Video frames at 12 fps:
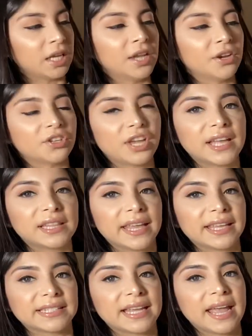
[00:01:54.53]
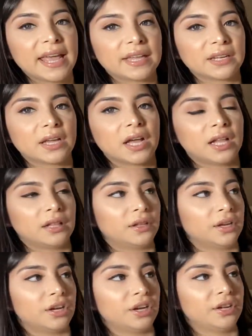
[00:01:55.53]
here you got like a tan
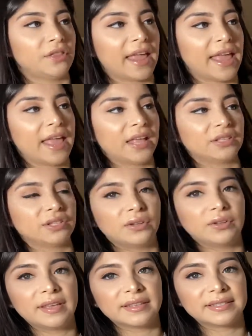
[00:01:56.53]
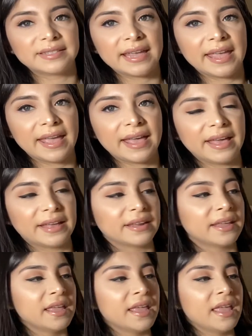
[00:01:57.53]
color the handle is tan
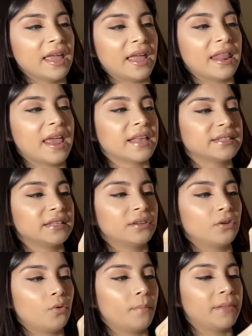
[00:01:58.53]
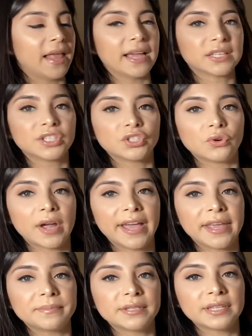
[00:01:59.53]
and has a little black
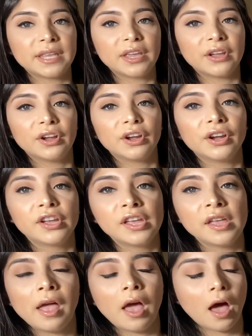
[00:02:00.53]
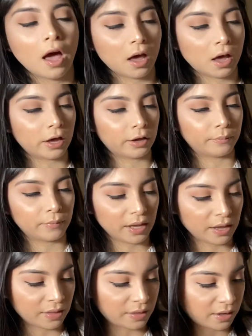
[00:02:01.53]
stripes here um, and then